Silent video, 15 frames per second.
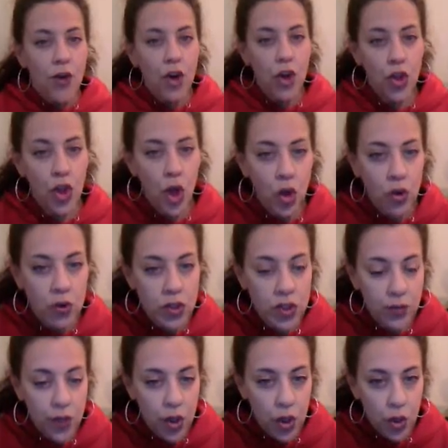For
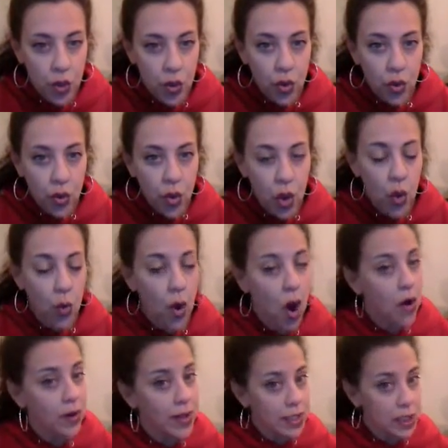those of you who
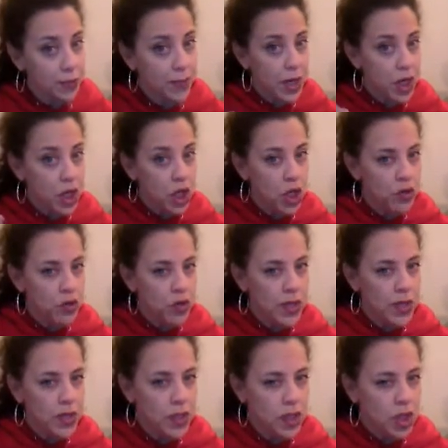are a little bit new
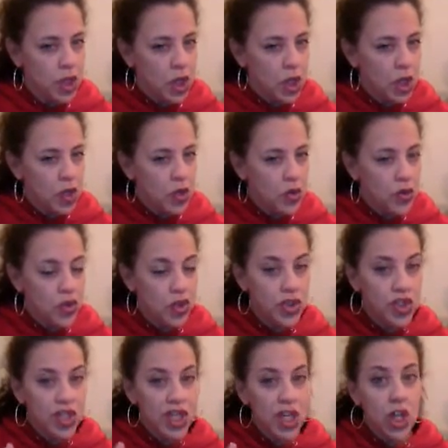to it, who
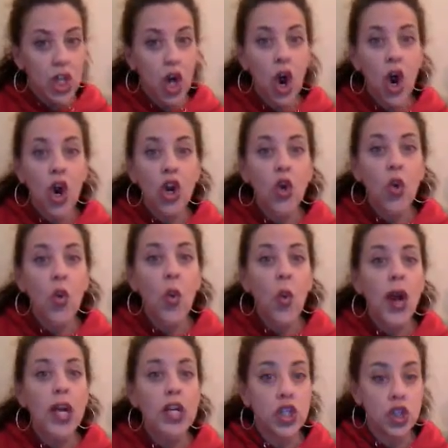still aren't
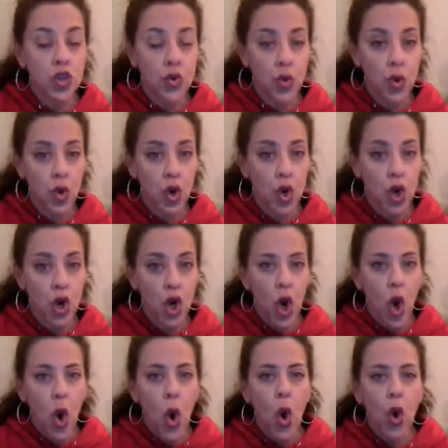quite sure,
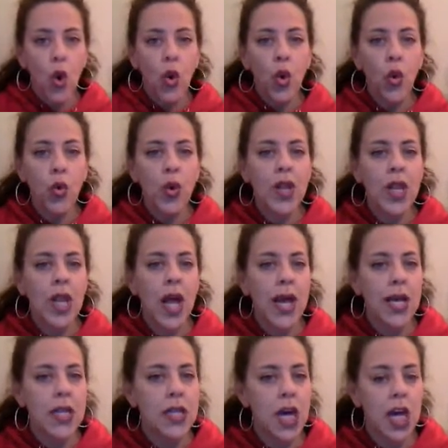or who would
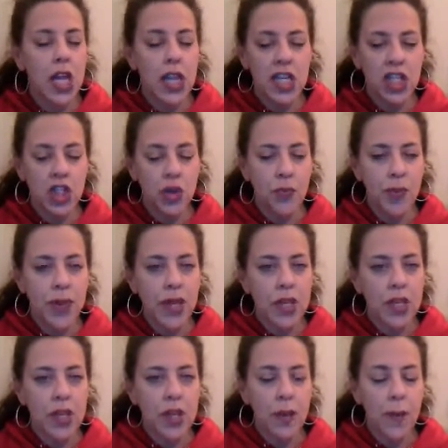like that little bit